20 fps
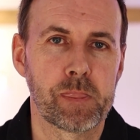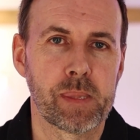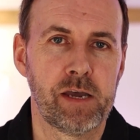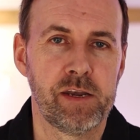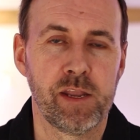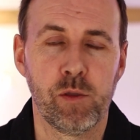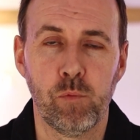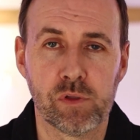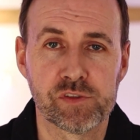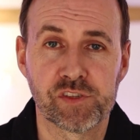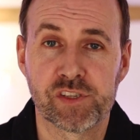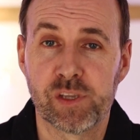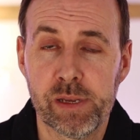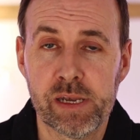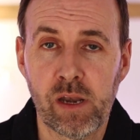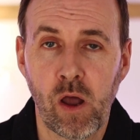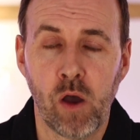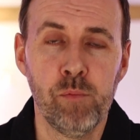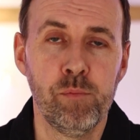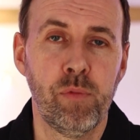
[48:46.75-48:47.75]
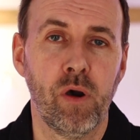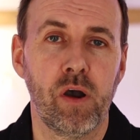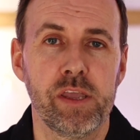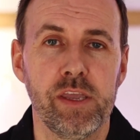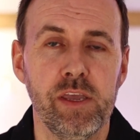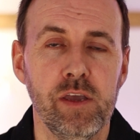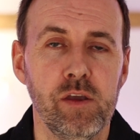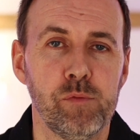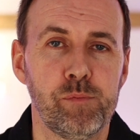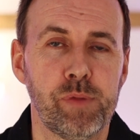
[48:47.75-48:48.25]
And he wants to be known by
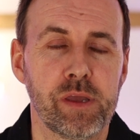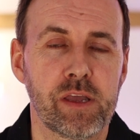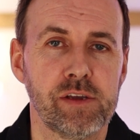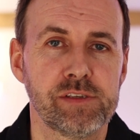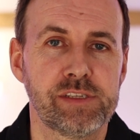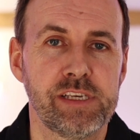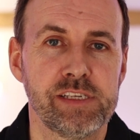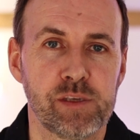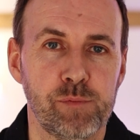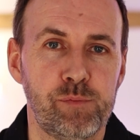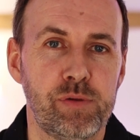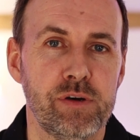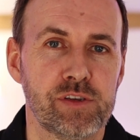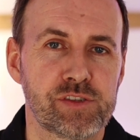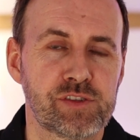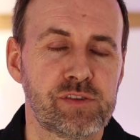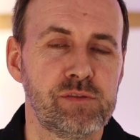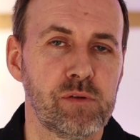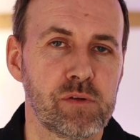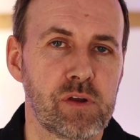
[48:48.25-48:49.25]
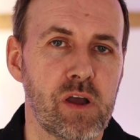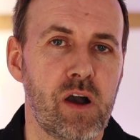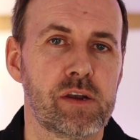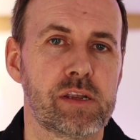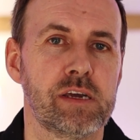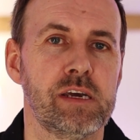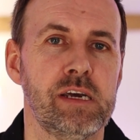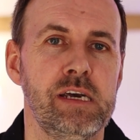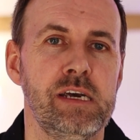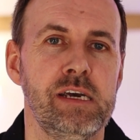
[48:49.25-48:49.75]
you because he's a personal
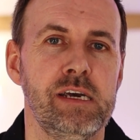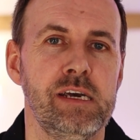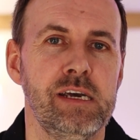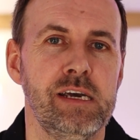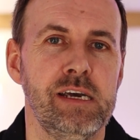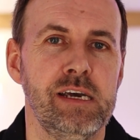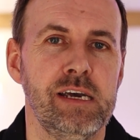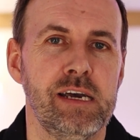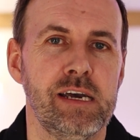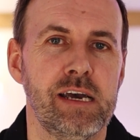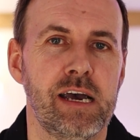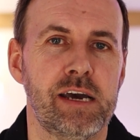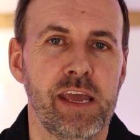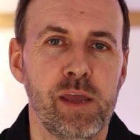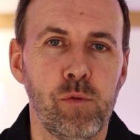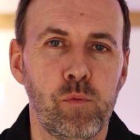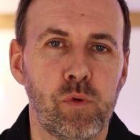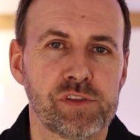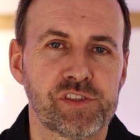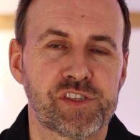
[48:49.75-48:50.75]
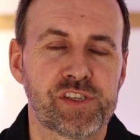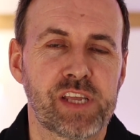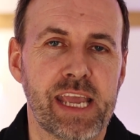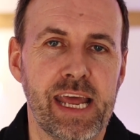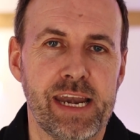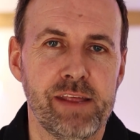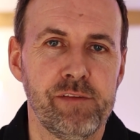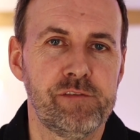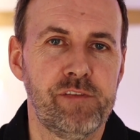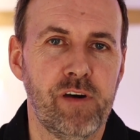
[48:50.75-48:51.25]
God. And he wants to
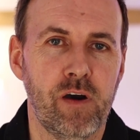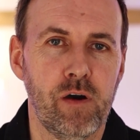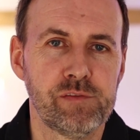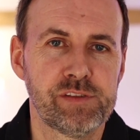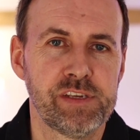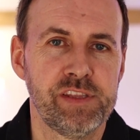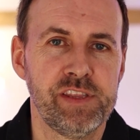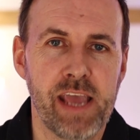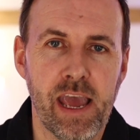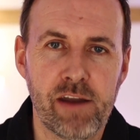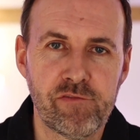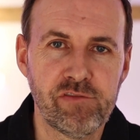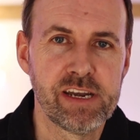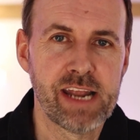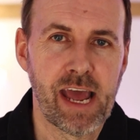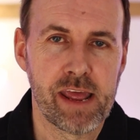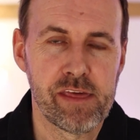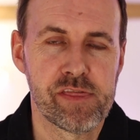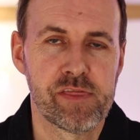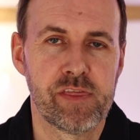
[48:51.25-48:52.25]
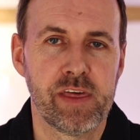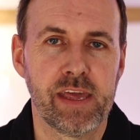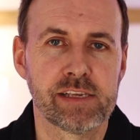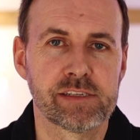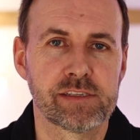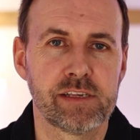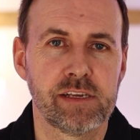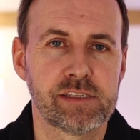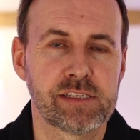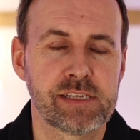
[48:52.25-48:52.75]
get involved in the everyday
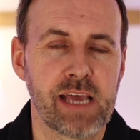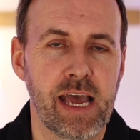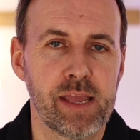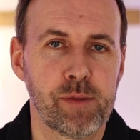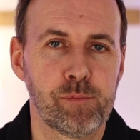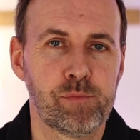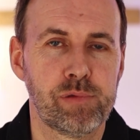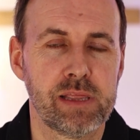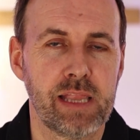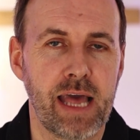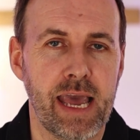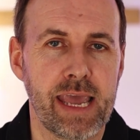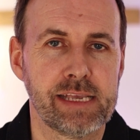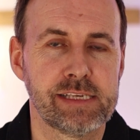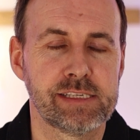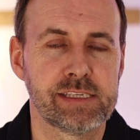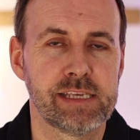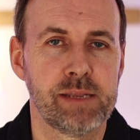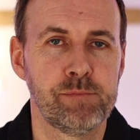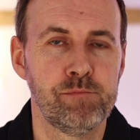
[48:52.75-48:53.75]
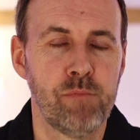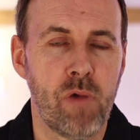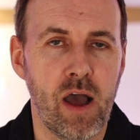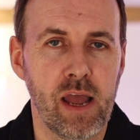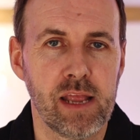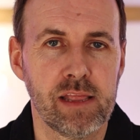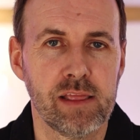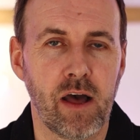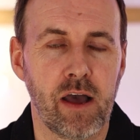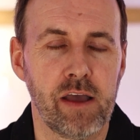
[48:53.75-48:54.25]
things that take place in
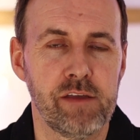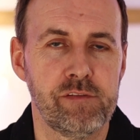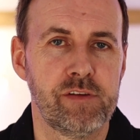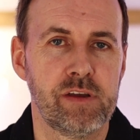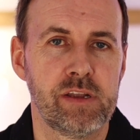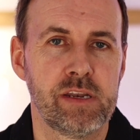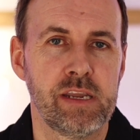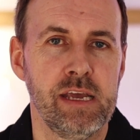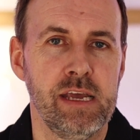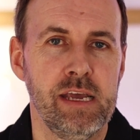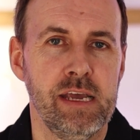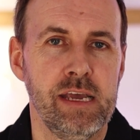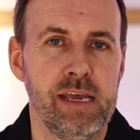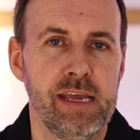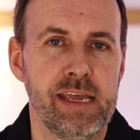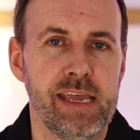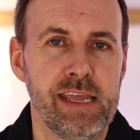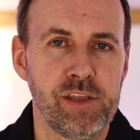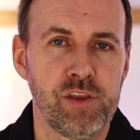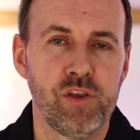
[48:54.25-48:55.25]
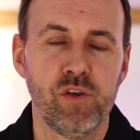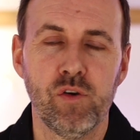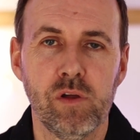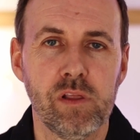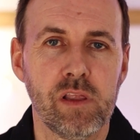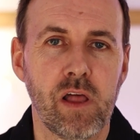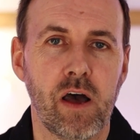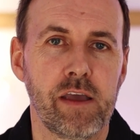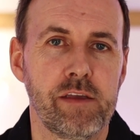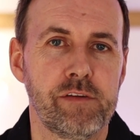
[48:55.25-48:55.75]
my life and in
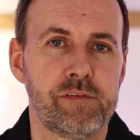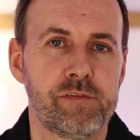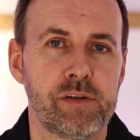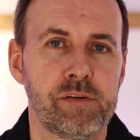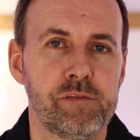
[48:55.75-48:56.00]
your life.